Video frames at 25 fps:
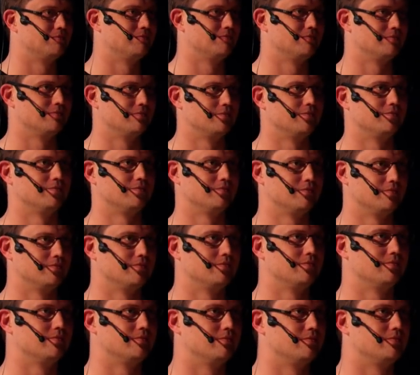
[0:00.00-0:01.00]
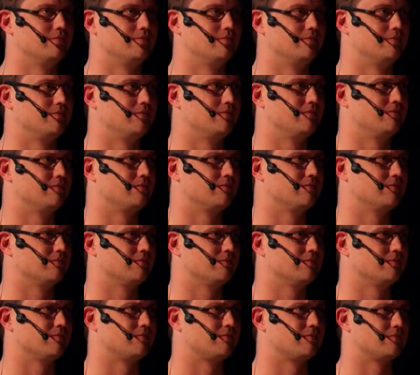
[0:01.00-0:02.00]

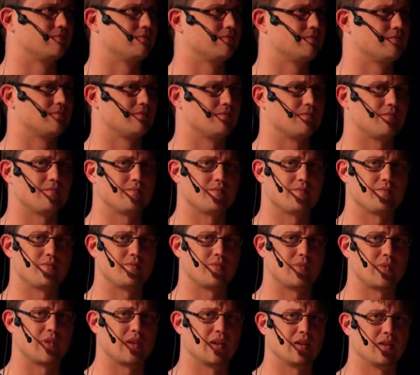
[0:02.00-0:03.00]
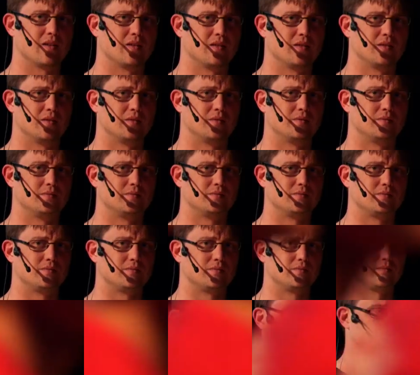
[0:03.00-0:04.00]

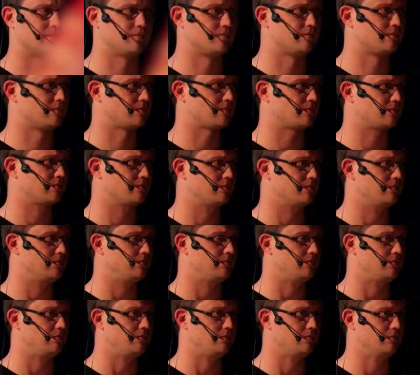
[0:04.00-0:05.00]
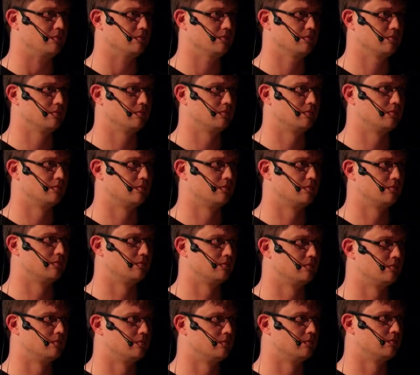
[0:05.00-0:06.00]

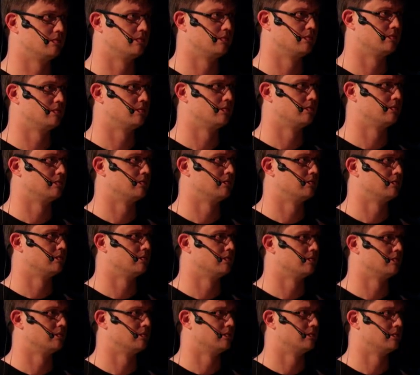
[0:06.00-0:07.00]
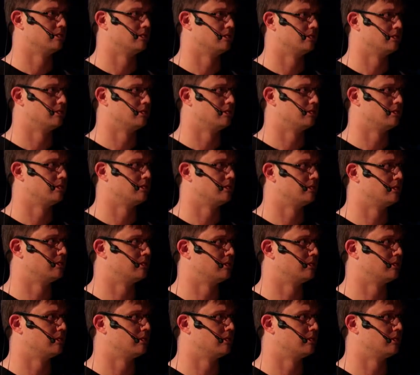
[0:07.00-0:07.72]
(no one is talking)